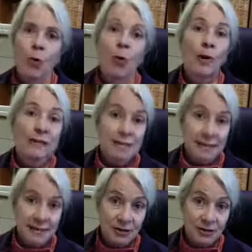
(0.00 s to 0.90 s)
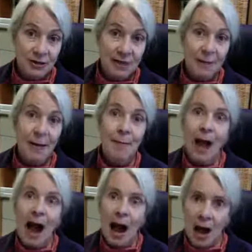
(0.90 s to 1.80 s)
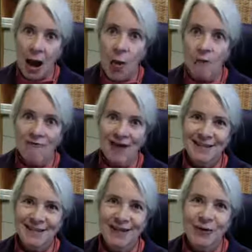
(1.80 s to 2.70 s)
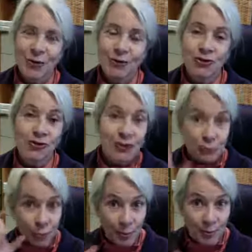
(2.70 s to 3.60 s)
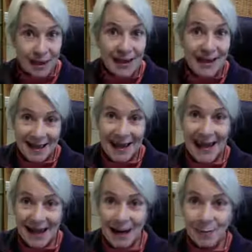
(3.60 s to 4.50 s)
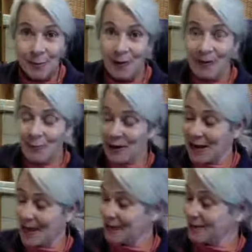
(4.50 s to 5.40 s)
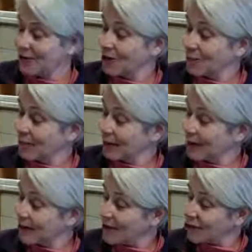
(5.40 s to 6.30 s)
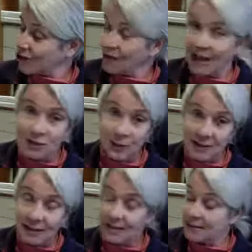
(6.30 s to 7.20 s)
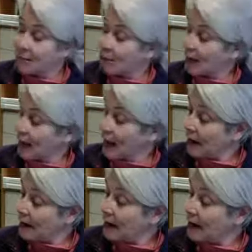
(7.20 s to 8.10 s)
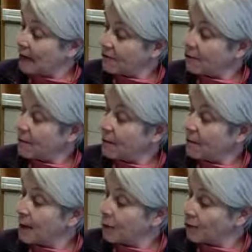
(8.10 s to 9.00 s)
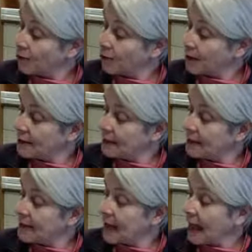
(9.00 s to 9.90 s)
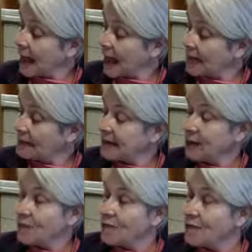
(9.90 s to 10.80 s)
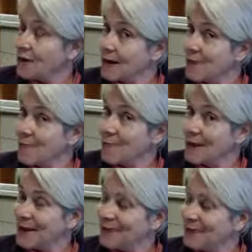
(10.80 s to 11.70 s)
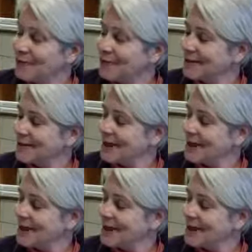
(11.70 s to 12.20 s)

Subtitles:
once they start to come up, how fast they grow. So these will be big and edible by the weekend. It's hard to believe. So that's what I did this morning. I uncovered my microgreens And in really big news,